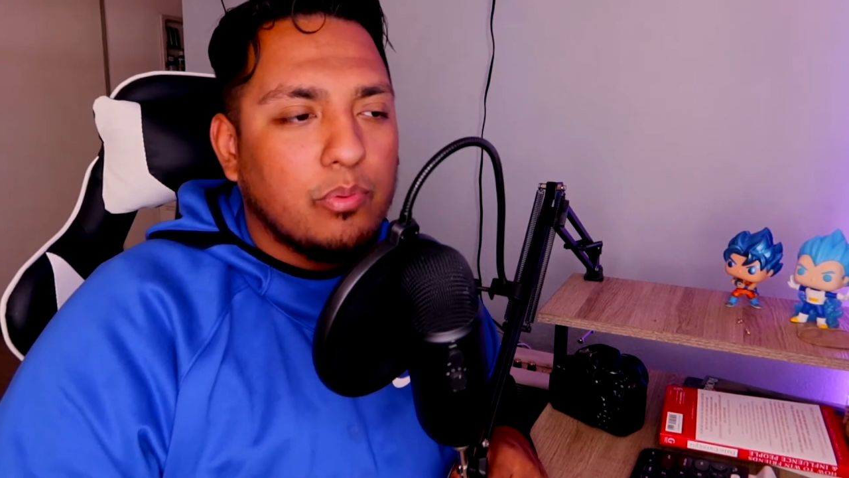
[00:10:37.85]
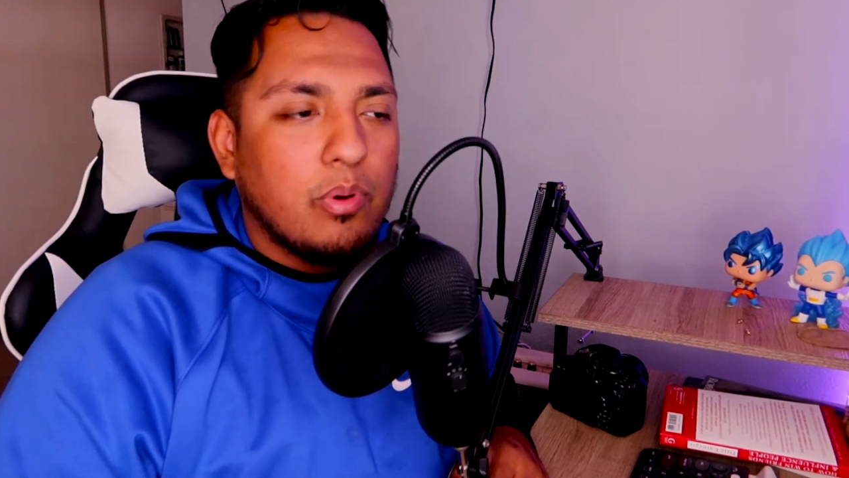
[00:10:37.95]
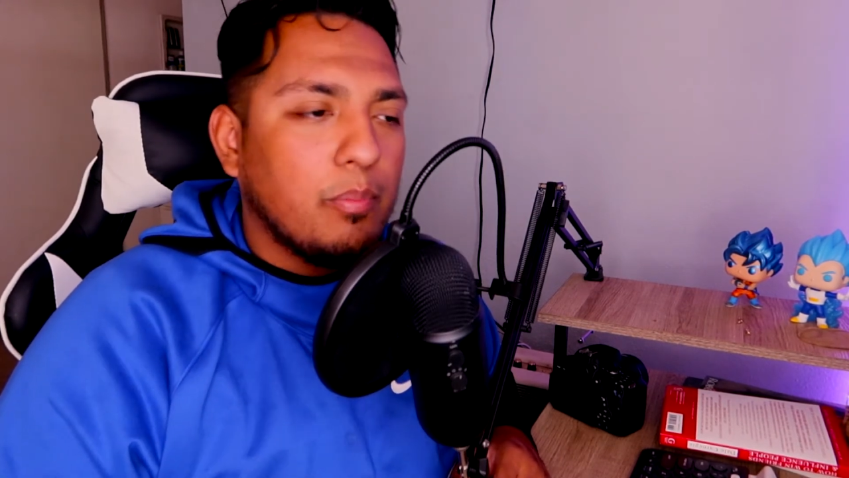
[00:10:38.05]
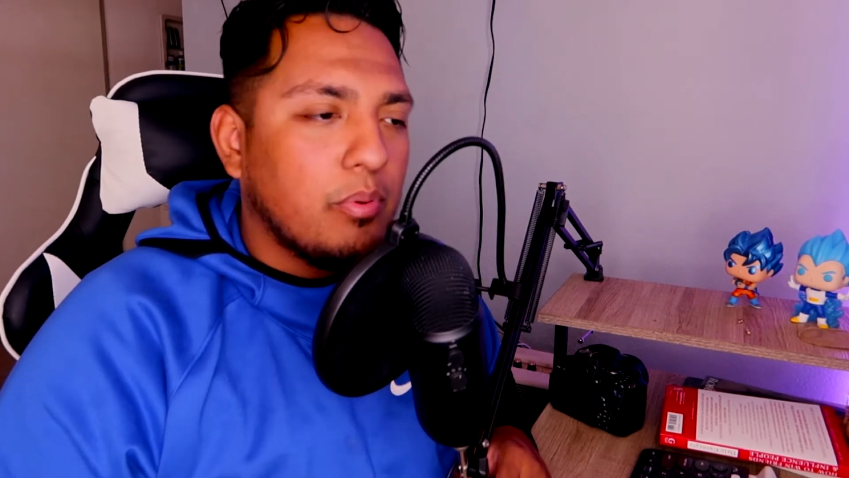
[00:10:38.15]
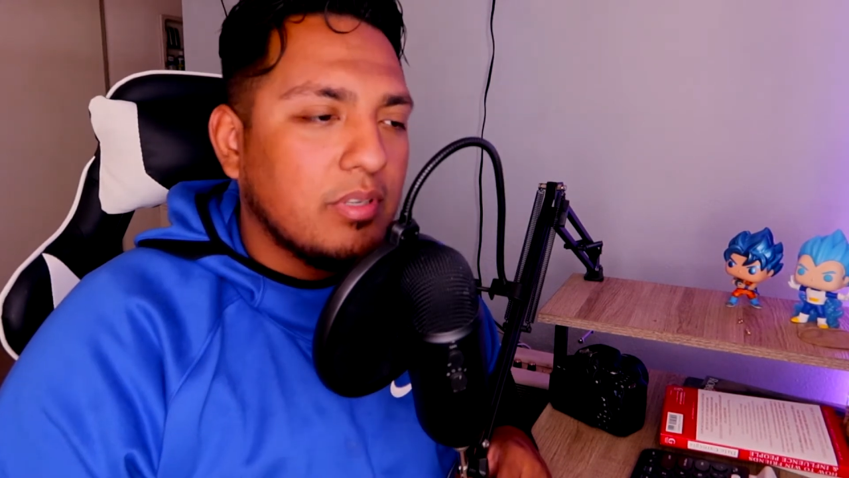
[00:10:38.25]
with
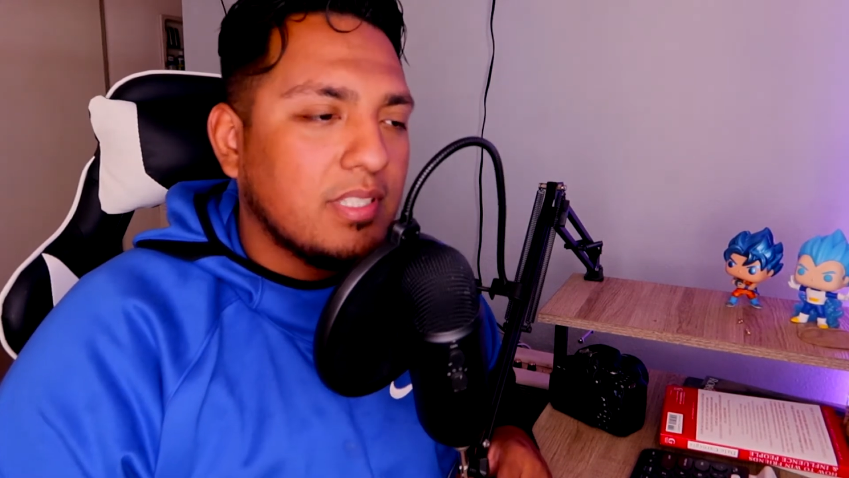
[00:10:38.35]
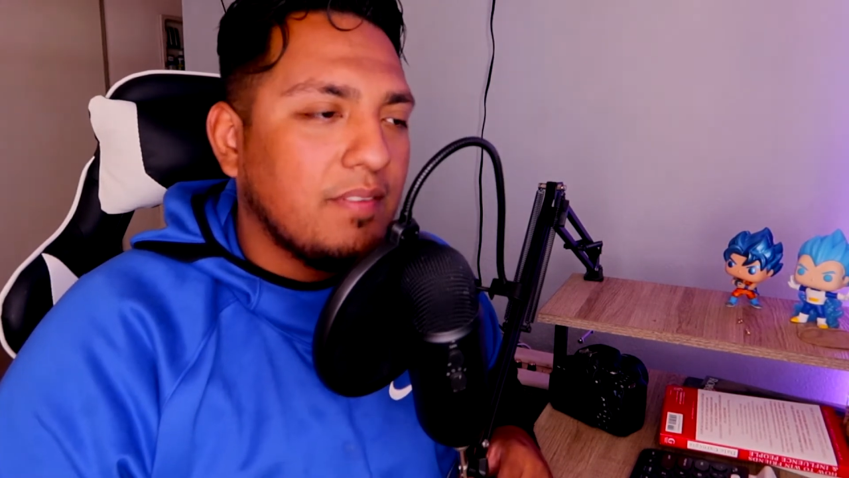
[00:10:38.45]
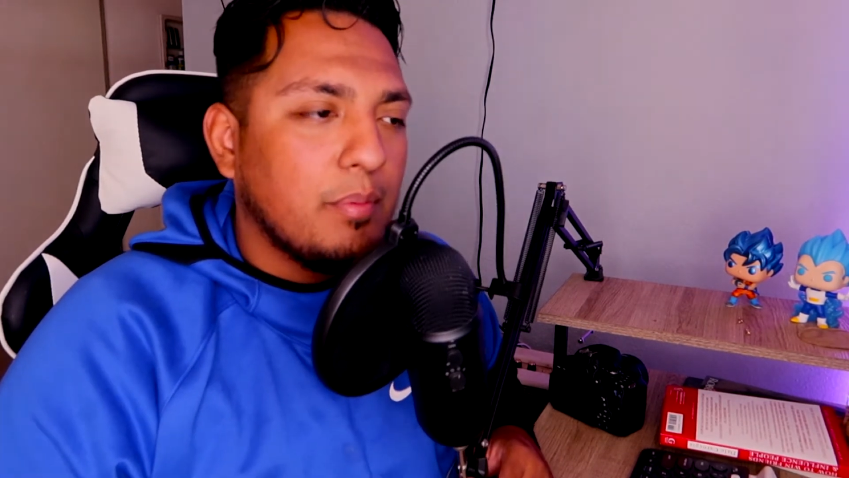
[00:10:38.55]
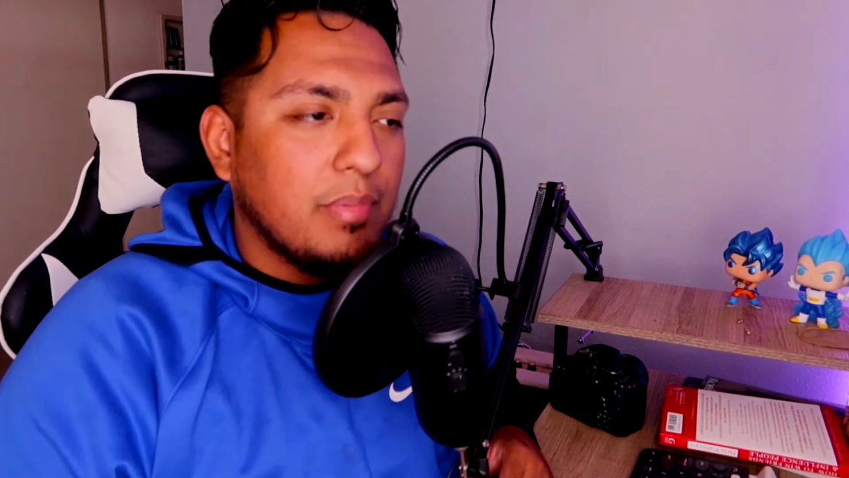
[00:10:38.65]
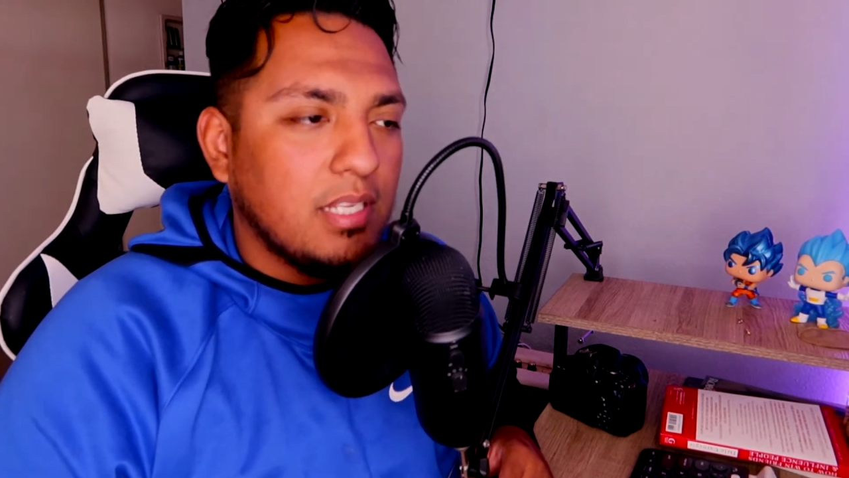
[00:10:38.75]

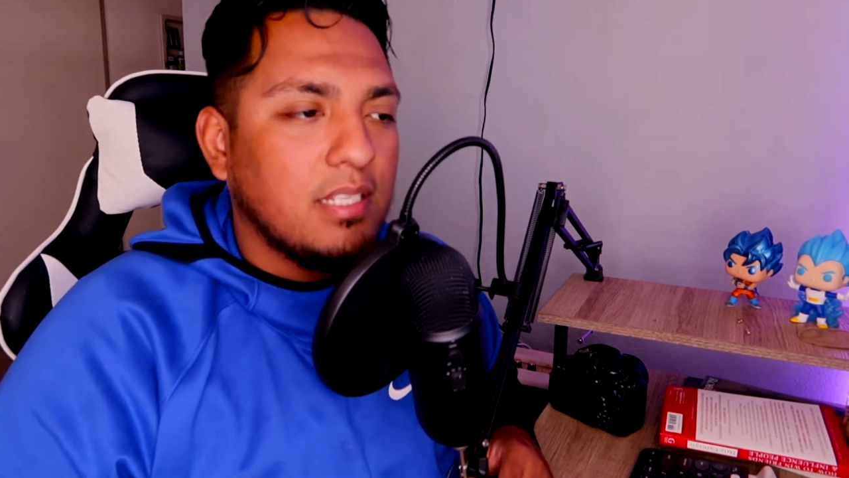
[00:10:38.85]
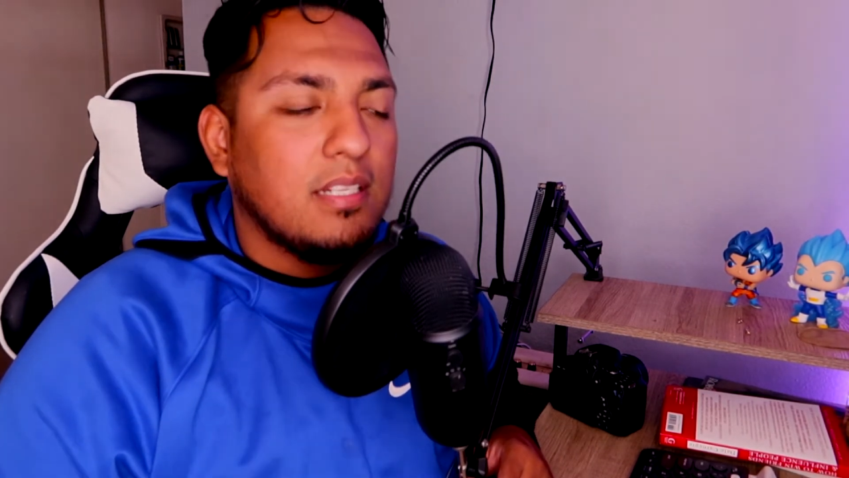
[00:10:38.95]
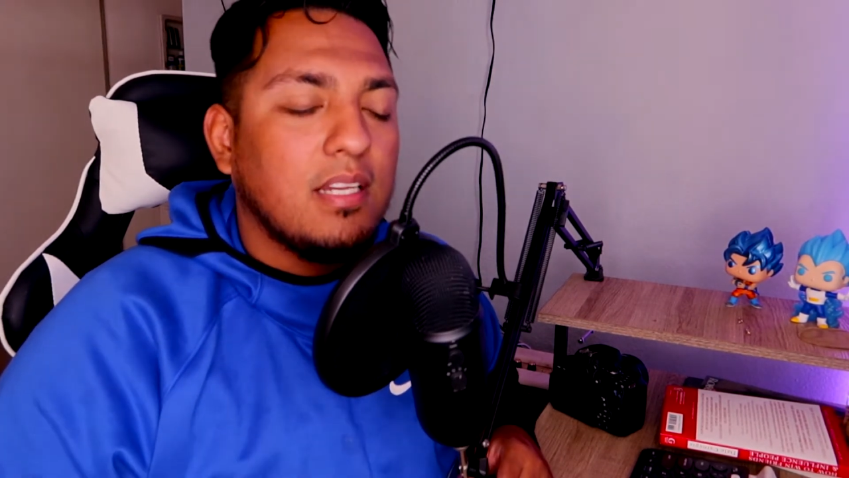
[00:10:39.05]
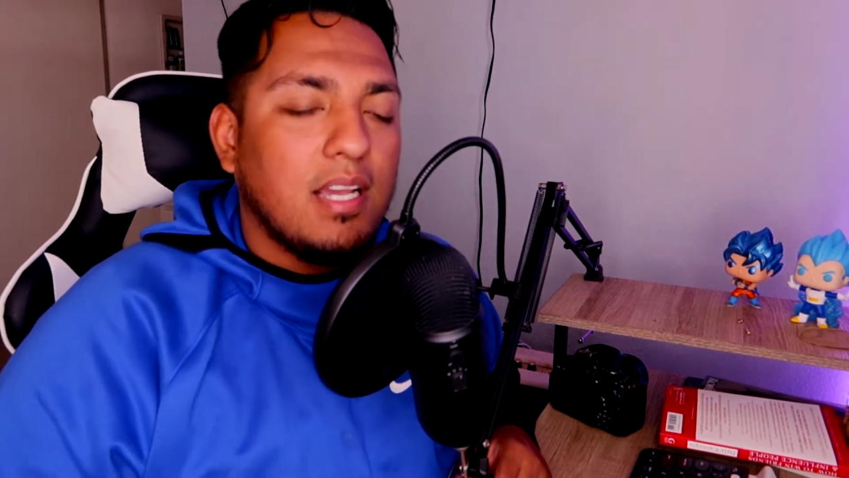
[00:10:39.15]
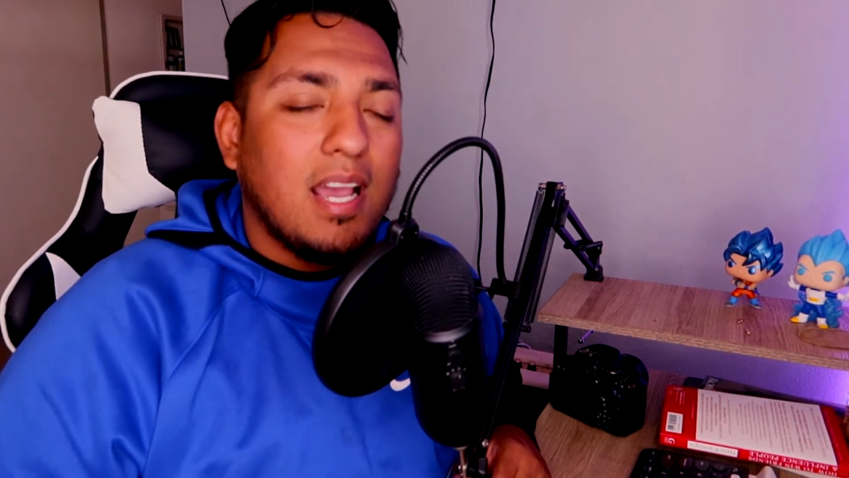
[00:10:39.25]
1.7 million.